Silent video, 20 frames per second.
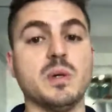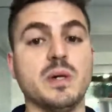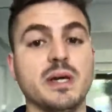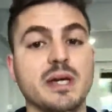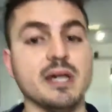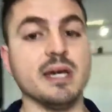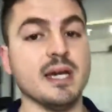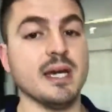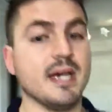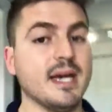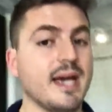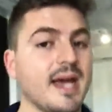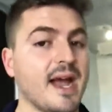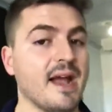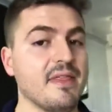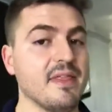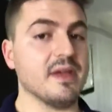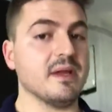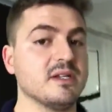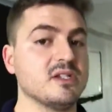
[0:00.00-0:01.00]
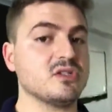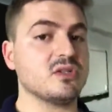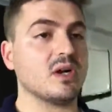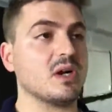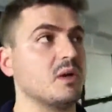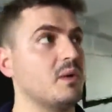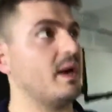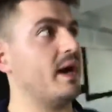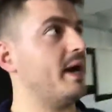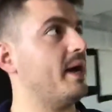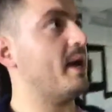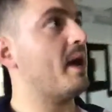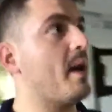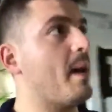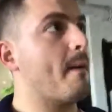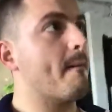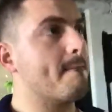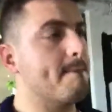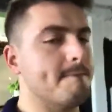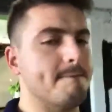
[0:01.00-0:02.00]
quick, and then straight away,
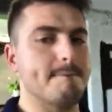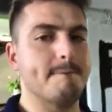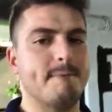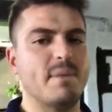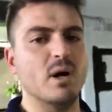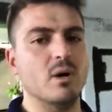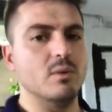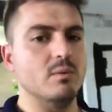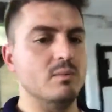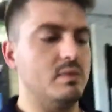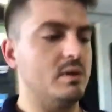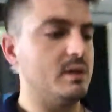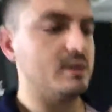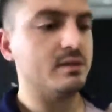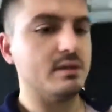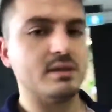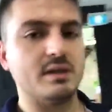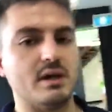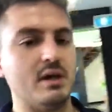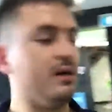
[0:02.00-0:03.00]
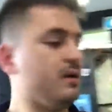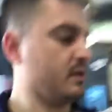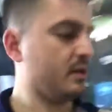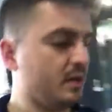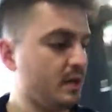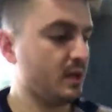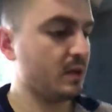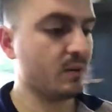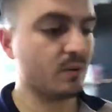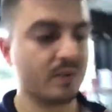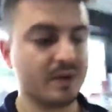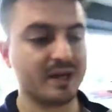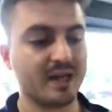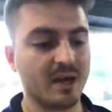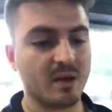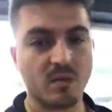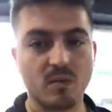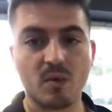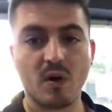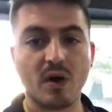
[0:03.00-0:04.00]
boom, you know, we
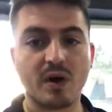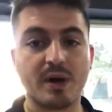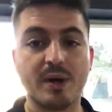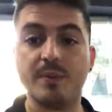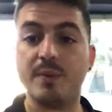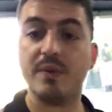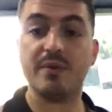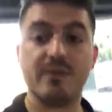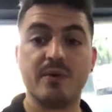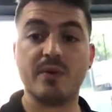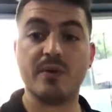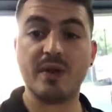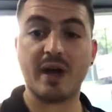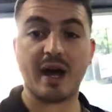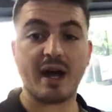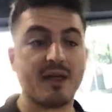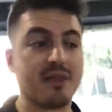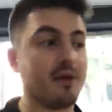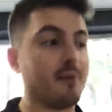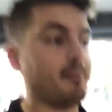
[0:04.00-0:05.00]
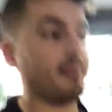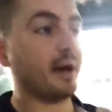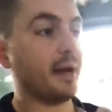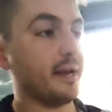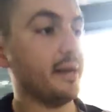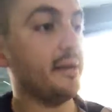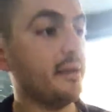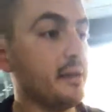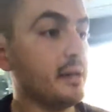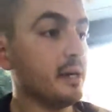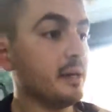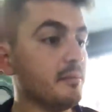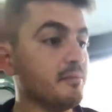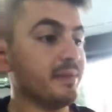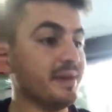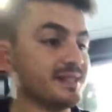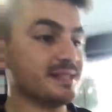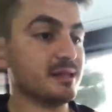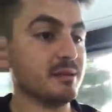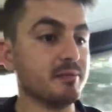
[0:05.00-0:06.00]
get rocky with all the other main
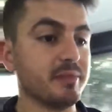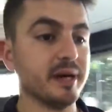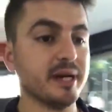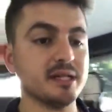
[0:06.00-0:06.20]
bits and